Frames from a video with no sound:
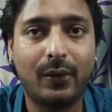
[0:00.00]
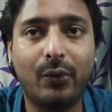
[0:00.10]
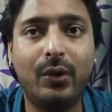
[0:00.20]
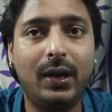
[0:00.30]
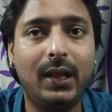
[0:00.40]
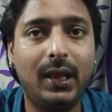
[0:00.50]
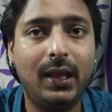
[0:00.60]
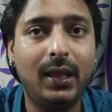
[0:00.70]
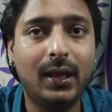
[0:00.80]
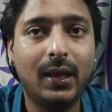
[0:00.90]

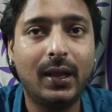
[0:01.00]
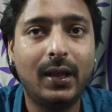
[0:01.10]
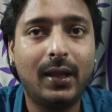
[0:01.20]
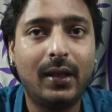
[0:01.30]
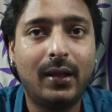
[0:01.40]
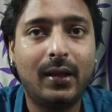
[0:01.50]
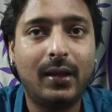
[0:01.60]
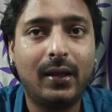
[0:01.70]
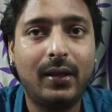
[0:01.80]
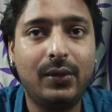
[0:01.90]
only
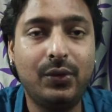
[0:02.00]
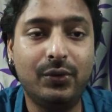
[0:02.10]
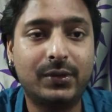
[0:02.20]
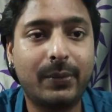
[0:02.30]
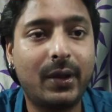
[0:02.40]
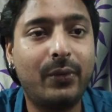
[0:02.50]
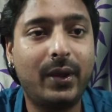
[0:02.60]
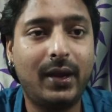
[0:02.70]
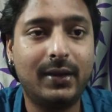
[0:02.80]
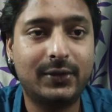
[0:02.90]
usable
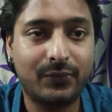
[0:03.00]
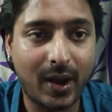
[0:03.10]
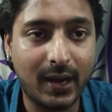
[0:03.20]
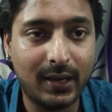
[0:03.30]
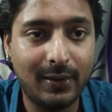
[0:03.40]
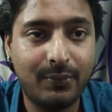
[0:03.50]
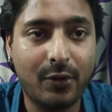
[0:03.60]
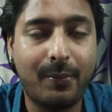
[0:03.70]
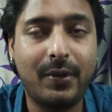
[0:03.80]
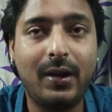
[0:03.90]
when it's writing
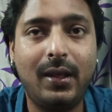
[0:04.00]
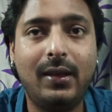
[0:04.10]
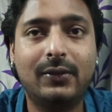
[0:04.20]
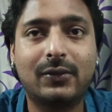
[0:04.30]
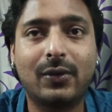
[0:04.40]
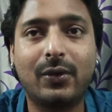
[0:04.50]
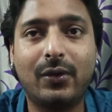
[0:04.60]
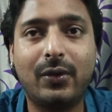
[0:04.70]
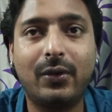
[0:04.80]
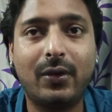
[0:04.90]
properly.
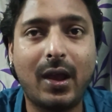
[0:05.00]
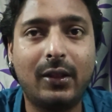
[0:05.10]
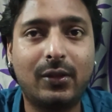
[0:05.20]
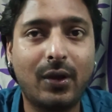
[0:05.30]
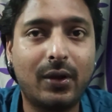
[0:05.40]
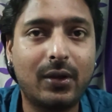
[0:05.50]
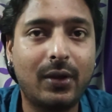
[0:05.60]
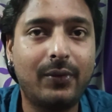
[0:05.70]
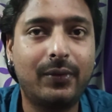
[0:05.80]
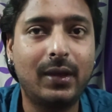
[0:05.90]
So I thought
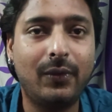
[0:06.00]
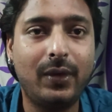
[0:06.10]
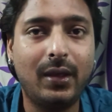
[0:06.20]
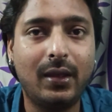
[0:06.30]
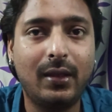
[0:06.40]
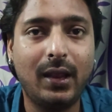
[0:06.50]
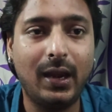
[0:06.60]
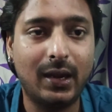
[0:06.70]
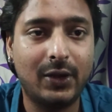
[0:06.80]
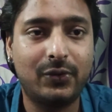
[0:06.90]
of giving
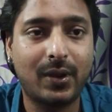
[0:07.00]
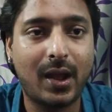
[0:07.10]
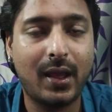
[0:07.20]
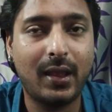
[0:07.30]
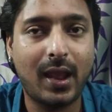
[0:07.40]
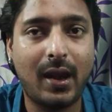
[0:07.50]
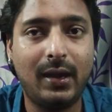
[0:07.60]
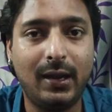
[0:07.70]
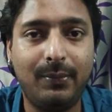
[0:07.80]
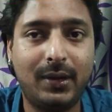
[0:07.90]
it a try
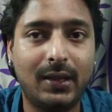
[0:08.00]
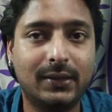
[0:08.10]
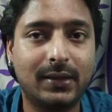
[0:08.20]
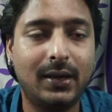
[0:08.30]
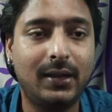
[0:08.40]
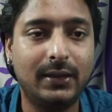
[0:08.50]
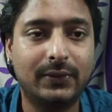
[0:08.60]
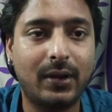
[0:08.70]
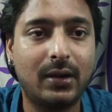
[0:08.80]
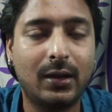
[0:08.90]
and deep tested this
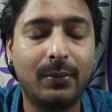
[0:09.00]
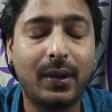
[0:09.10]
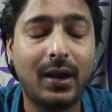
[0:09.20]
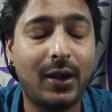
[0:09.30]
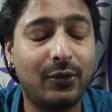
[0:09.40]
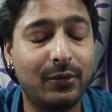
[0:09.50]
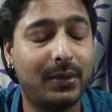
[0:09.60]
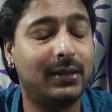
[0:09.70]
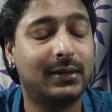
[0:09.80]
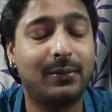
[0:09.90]
fountain pen, and to
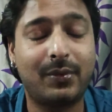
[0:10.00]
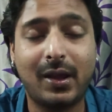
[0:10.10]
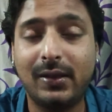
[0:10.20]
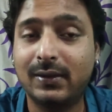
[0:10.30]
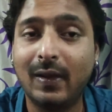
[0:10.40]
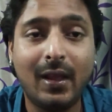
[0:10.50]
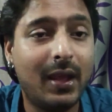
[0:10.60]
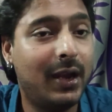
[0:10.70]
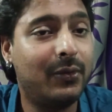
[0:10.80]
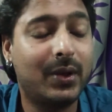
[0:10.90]
my surprise
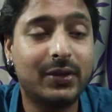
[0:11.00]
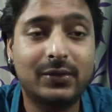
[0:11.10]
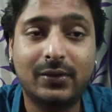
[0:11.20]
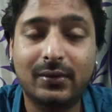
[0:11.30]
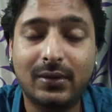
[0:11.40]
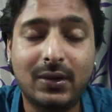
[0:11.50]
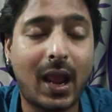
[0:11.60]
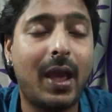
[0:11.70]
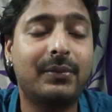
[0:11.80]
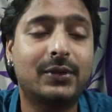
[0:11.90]
it was
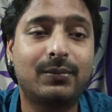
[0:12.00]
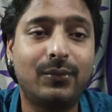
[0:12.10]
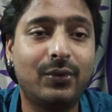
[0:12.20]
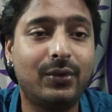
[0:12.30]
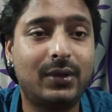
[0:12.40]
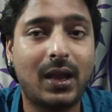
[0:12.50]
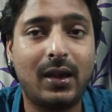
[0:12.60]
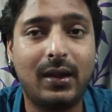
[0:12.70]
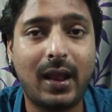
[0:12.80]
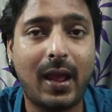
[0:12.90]
damn smooth
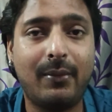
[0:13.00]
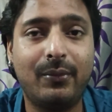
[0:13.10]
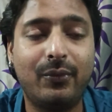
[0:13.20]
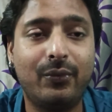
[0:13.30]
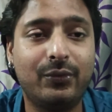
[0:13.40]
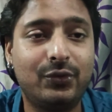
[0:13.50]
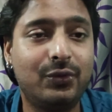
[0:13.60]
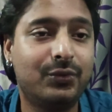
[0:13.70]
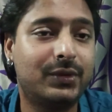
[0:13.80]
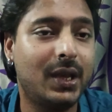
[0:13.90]
and damn
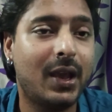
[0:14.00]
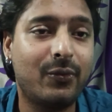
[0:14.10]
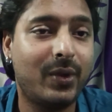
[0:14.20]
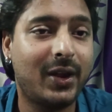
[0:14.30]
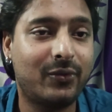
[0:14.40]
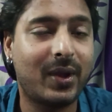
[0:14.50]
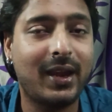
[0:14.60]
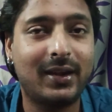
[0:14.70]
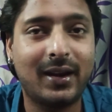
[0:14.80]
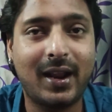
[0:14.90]
juicy and wet
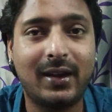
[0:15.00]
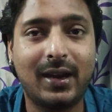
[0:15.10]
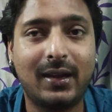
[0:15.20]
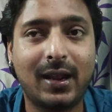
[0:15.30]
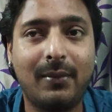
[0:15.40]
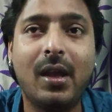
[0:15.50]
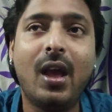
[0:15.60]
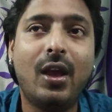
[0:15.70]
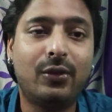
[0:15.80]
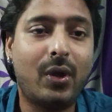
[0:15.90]
writer at that time.
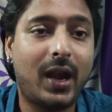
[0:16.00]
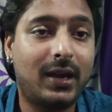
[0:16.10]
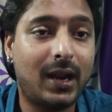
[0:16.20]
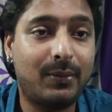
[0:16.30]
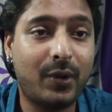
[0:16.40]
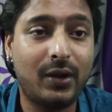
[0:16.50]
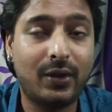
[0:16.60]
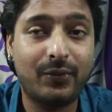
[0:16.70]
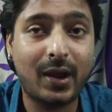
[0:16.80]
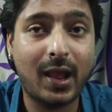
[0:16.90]
Though at that point
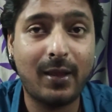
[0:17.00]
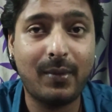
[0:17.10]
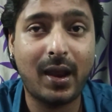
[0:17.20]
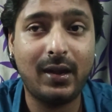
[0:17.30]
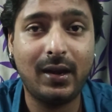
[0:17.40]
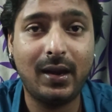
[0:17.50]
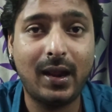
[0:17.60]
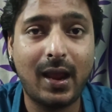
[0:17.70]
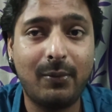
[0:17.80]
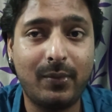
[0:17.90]
of time I didn't
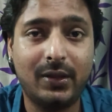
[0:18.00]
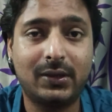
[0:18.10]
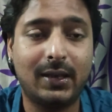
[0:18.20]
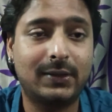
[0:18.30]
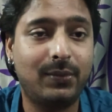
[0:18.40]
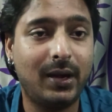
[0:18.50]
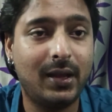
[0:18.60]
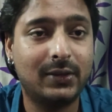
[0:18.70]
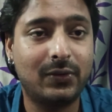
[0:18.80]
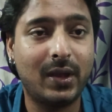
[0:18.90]
had much
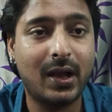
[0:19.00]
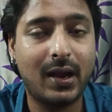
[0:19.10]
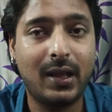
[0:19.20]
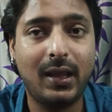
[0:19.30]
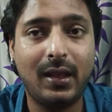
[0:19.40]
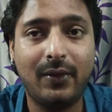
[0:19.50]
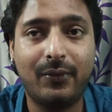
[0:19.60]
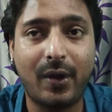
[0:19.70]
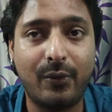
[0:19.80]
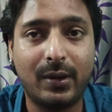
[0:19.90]
experience regarding
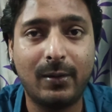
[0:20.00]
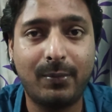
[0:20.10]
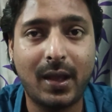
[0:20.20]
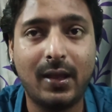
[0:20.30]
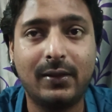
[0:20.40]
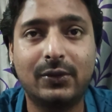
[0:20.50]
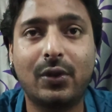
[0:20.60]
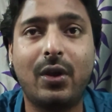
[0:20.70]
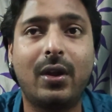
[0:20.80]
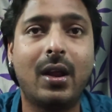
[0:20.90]
fountain pens
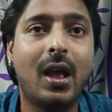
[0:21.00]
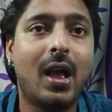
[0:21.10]
or